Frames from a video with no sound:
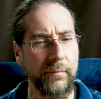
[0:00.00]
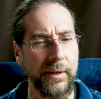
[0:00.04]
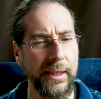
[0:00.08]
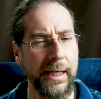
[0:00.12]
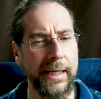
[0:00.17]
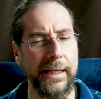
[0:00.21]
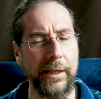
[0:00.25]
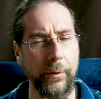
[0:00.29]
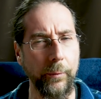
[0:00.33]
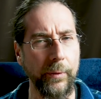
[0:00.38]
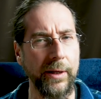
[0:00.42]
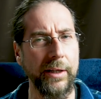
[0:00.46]

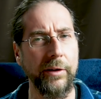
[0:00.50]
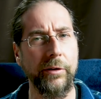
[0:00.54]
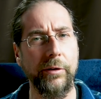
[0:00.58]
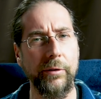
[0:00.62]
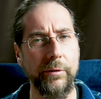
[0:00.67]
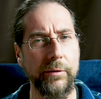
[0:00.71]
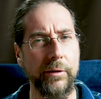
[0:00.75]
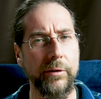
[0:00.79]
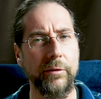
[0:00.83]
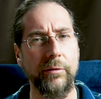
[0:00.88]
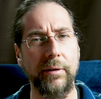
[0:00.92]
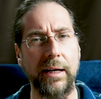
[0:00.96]
And I went
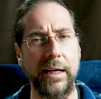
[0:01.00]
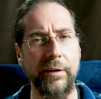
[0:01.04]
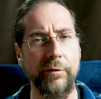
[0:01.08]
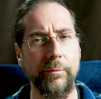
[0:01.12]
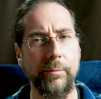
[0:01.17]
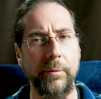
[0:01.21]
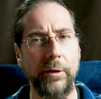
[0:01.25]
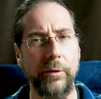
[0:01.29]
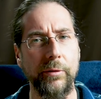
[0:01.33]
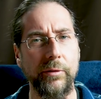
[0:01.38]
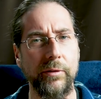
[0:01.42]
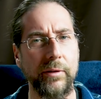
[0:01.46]
through the drive
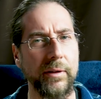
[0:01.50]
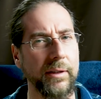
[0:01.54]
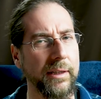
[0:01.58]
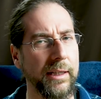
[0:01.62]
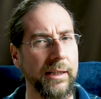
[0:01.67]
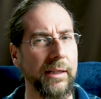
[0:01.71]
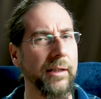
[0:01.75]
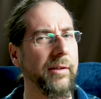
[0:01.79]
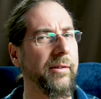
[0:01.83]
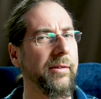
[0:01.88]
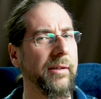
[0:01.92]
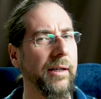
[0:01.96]
modes, and
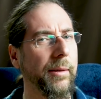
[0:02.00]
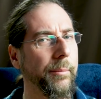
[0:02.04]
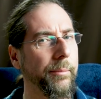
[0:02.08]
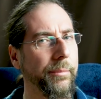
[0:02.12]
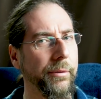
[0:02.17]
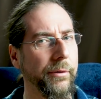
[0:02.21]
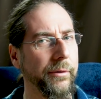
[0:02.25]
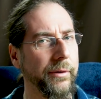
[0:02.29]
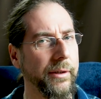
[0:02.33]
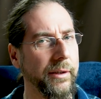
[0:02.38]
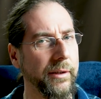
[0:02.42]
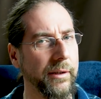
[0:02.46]
then at some
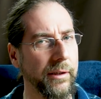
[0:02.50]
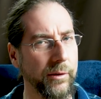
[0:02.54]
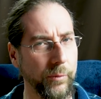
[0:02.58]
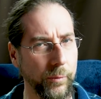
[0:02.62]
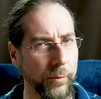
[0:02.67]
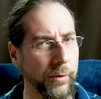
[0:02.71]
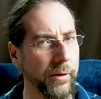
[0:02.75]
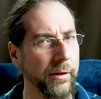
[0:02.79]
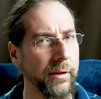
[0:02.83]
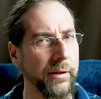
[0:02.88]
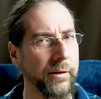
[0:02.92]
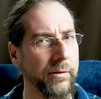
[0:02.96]
point it
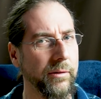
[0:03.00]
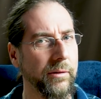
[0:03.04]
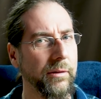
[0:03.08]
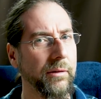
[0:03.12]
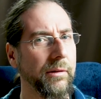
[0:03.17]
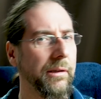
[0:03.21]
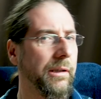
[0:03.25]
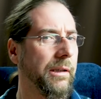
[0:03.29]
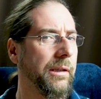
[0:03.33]
worked.